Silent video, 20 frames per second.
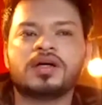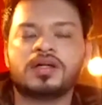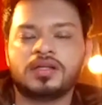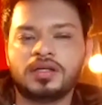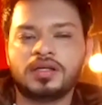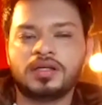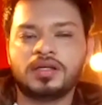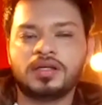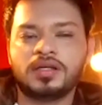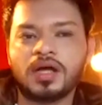
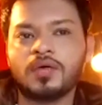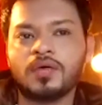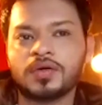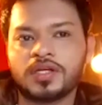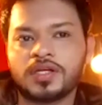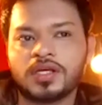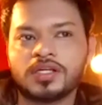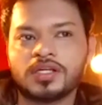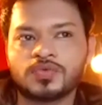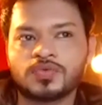Nowadays
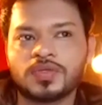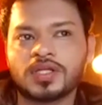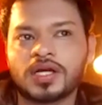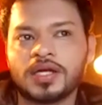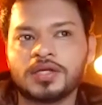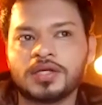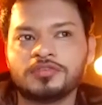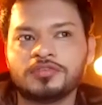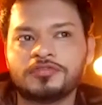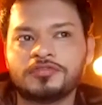with the
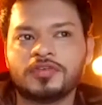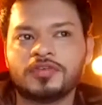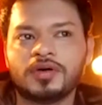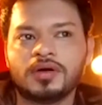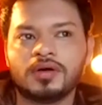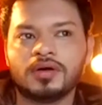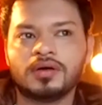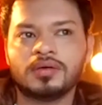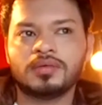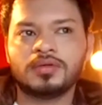kind of
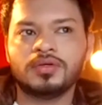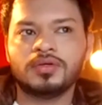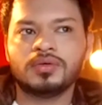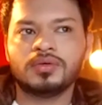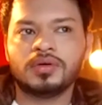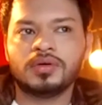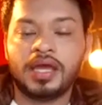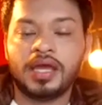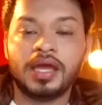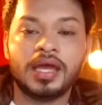
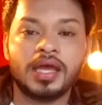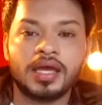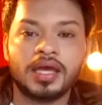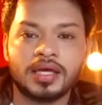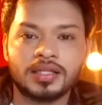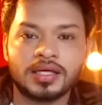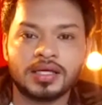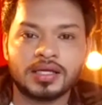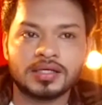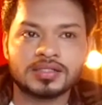air
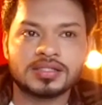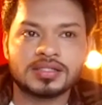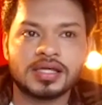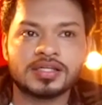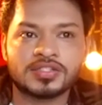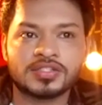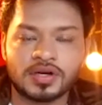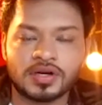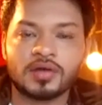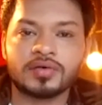that is like
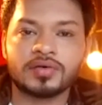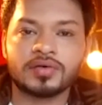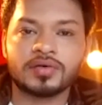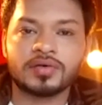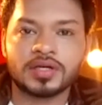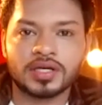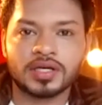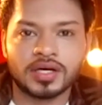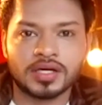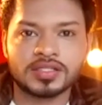surrounding
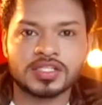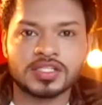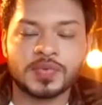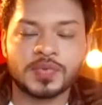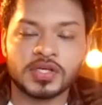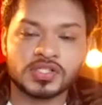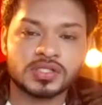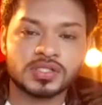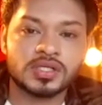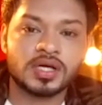us,
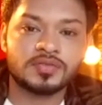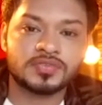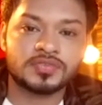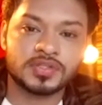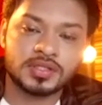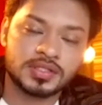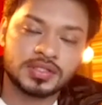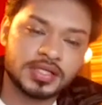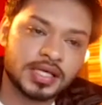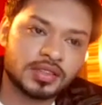especially after
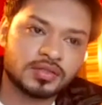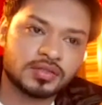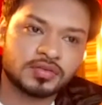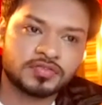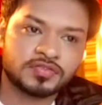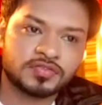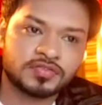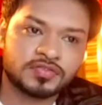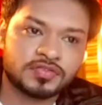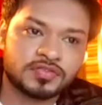the death of
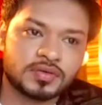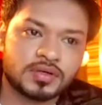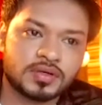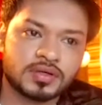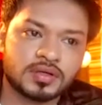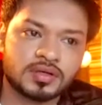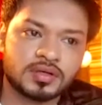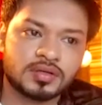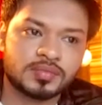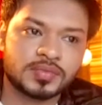
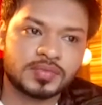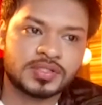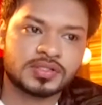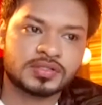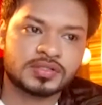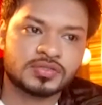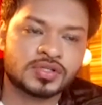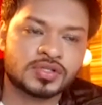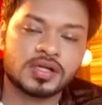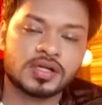Mr.
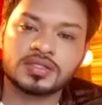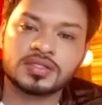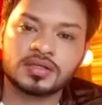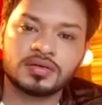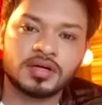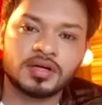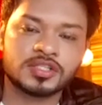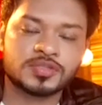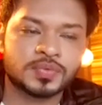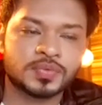Sushant Singh
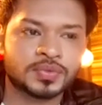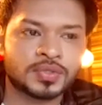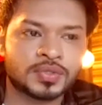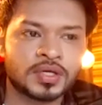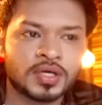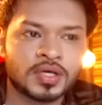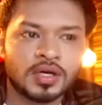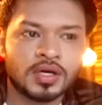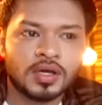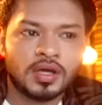Rajput,
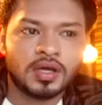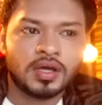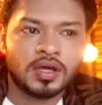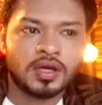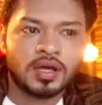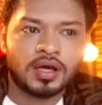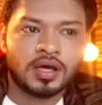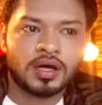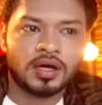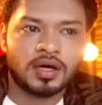
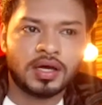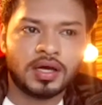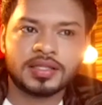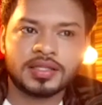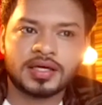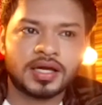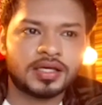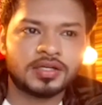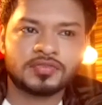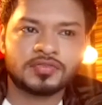and the
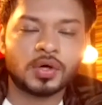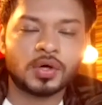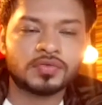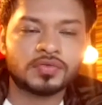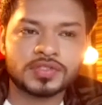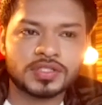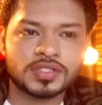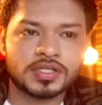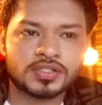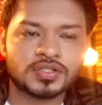kind of
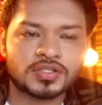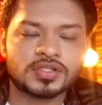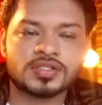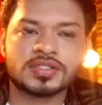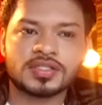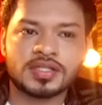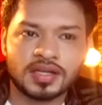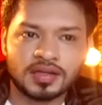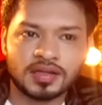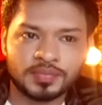conversations
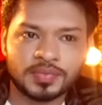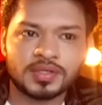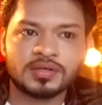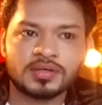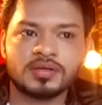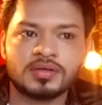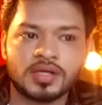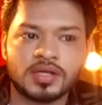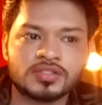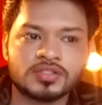that have been
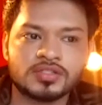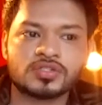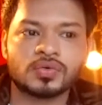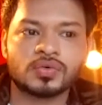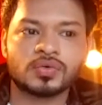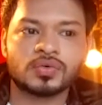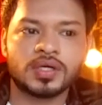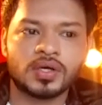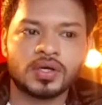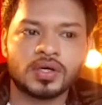
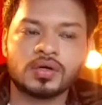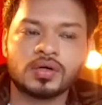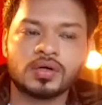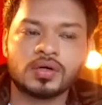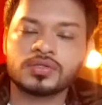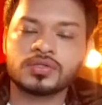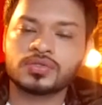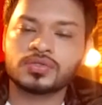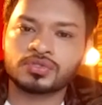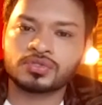ensuing on
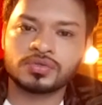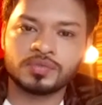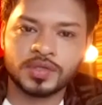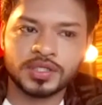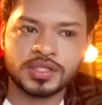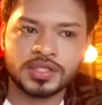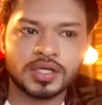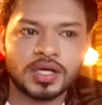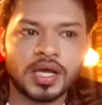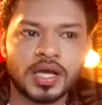social
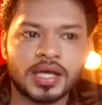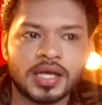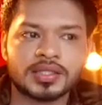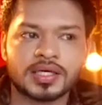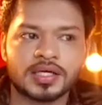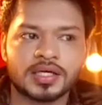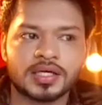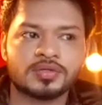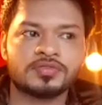media, and the kind of